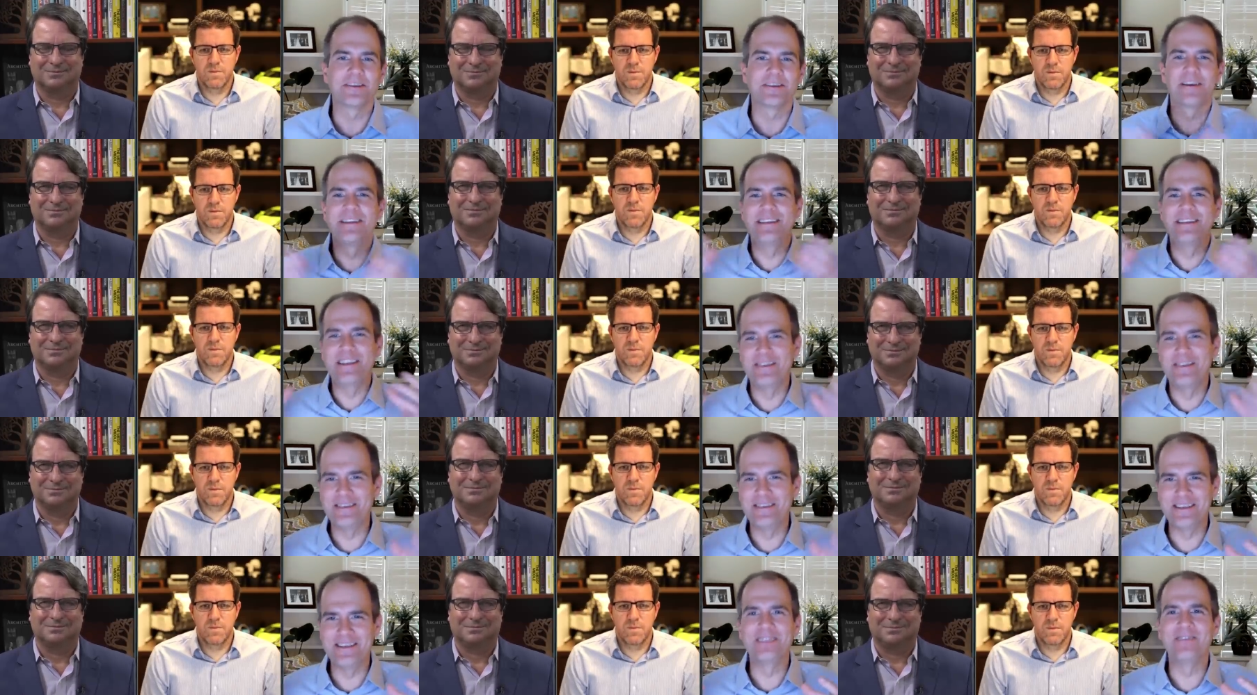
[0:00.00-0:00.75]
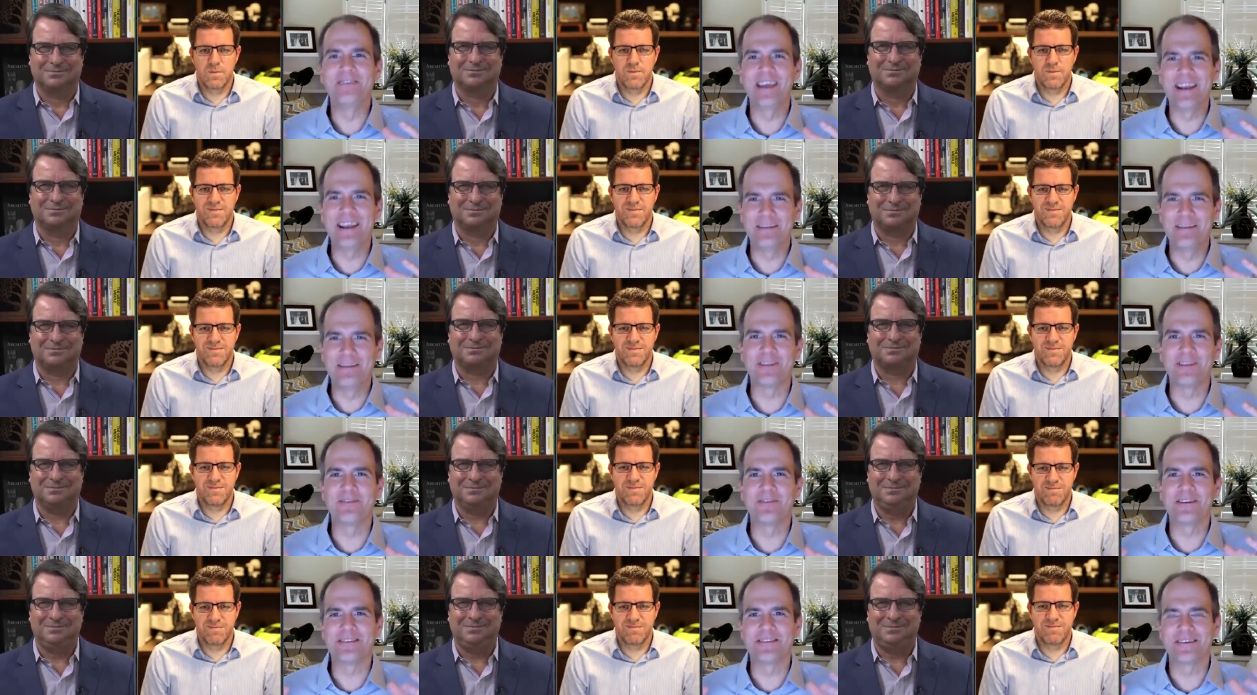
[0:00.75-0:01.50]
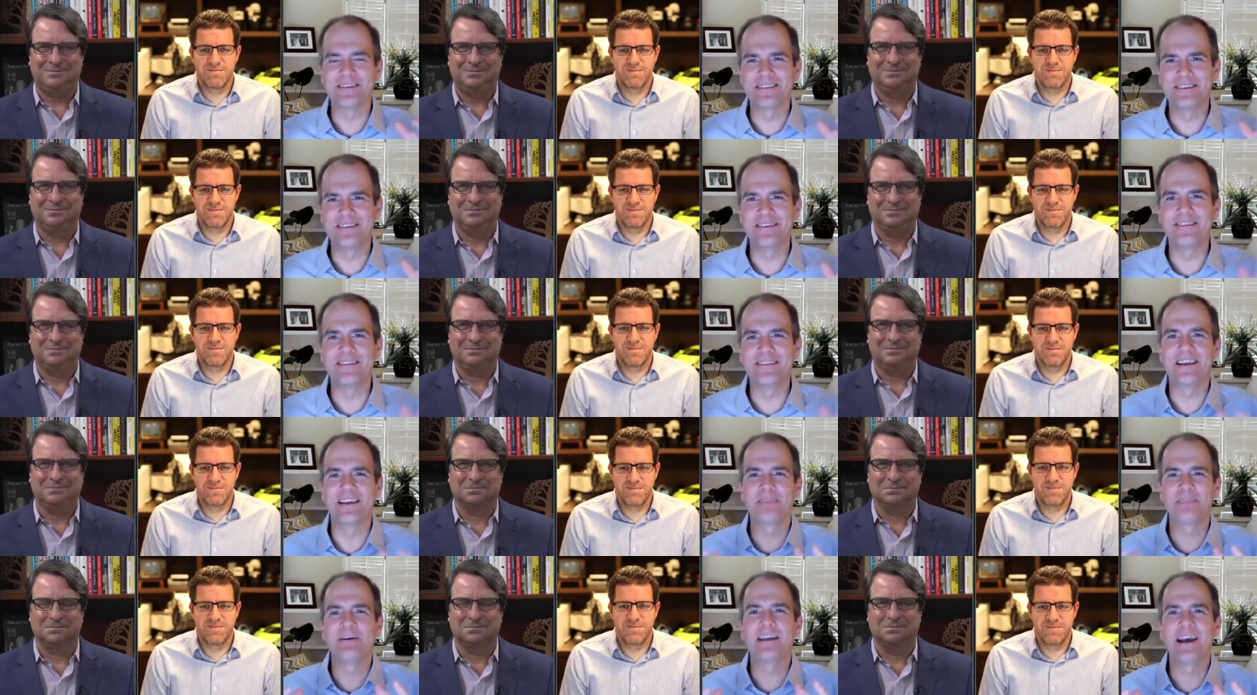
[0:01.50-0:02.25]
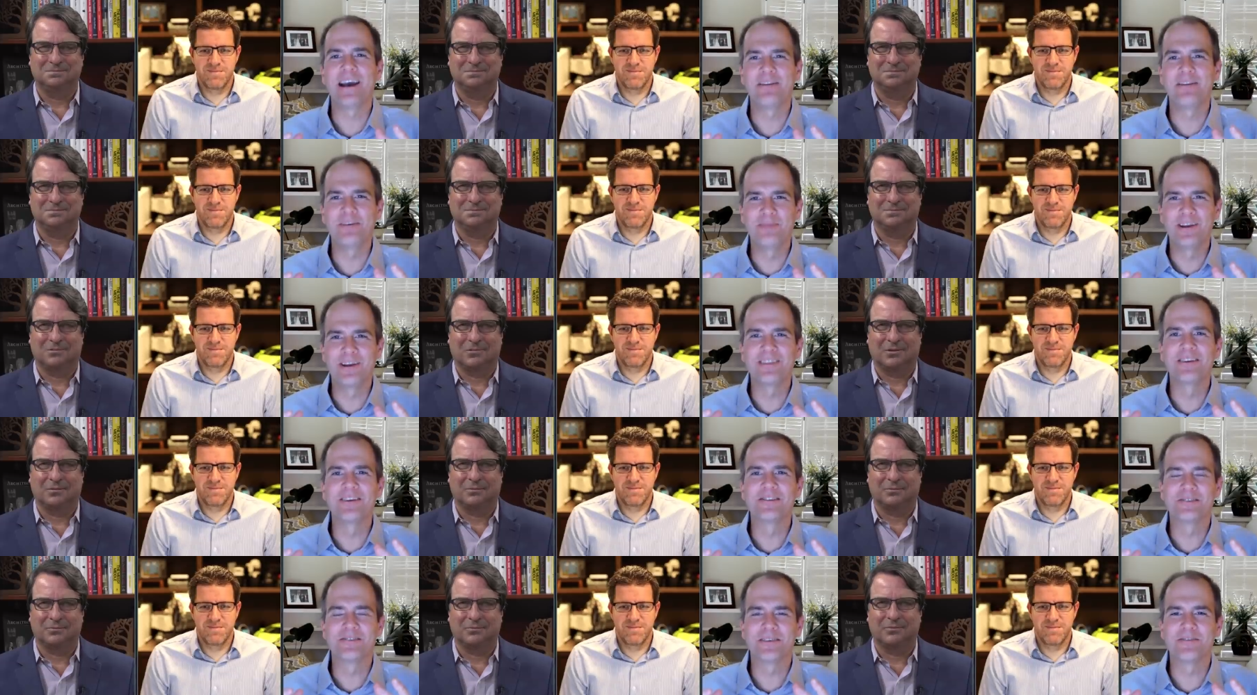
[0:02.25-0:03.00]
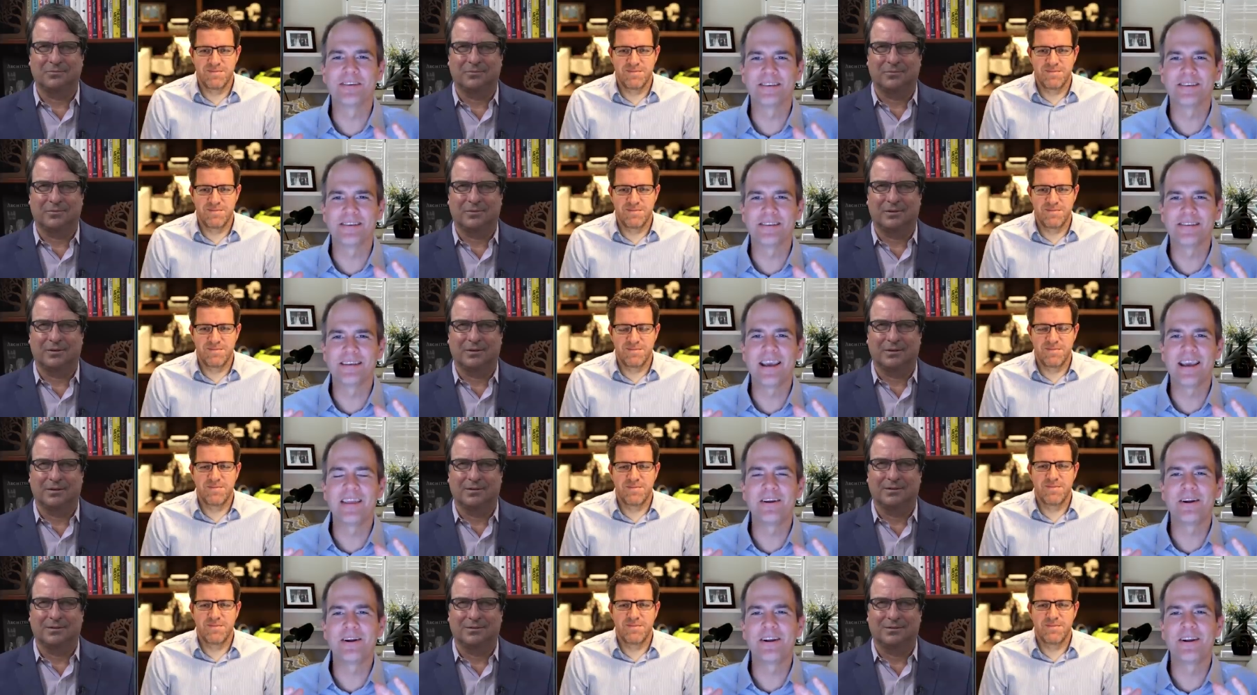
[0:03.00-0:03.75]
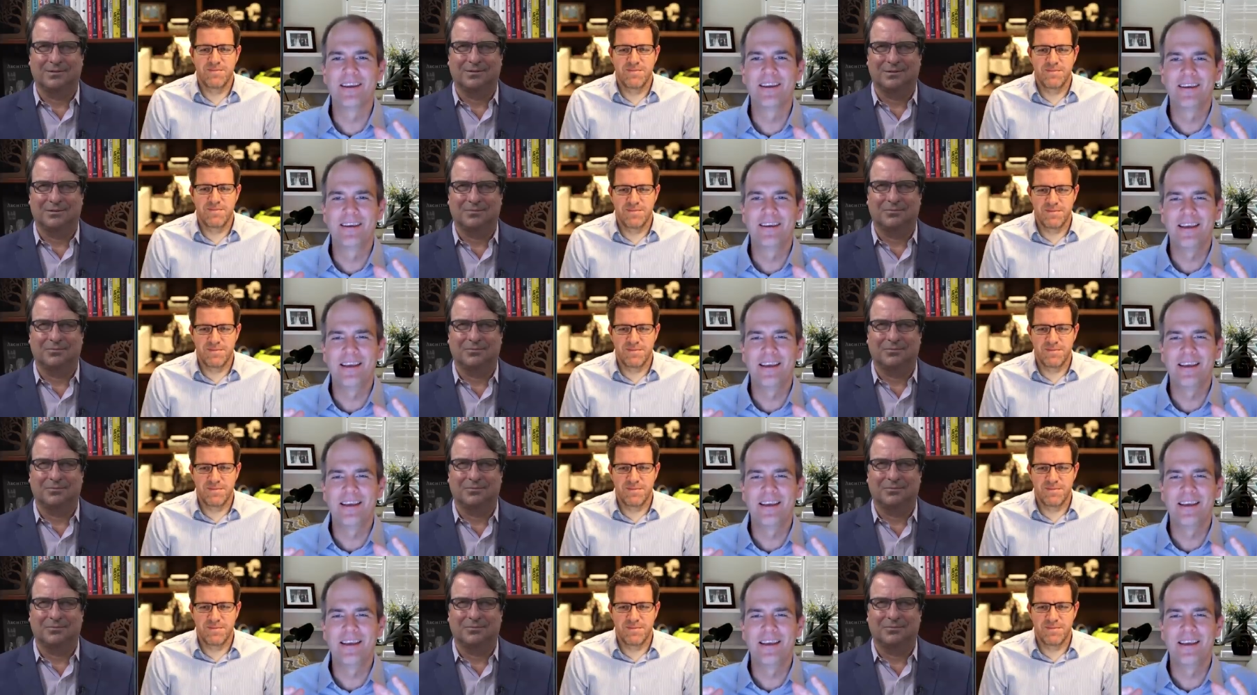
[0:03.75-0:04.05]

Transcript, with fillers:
Speaker 1: continuing to innovate, and both of us are continuing to think about how we bring those services together